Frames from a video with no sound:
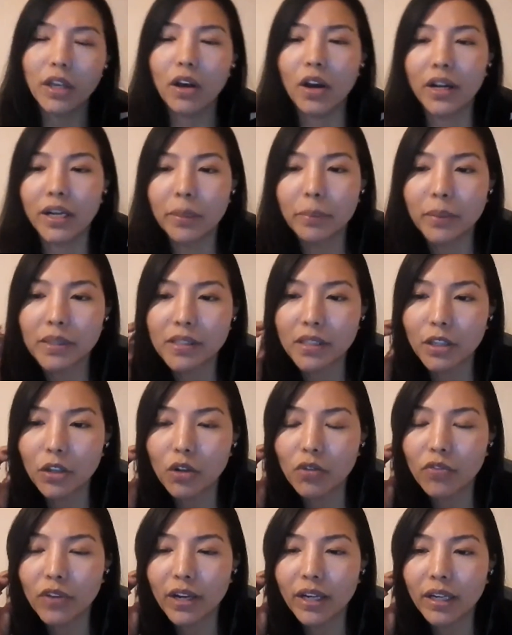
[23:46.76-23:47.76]
100%
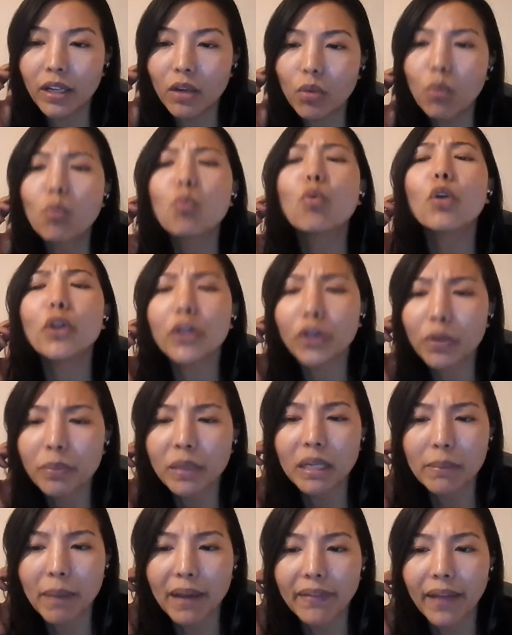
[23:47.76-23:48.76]
eco-friendly, what do you
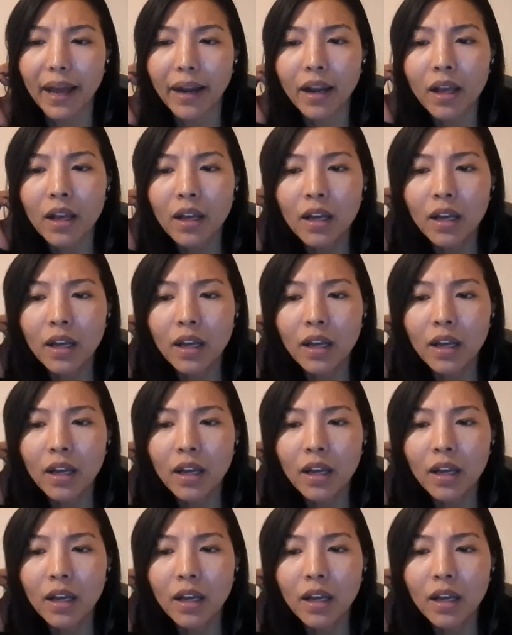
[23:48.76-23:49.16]
mean by that?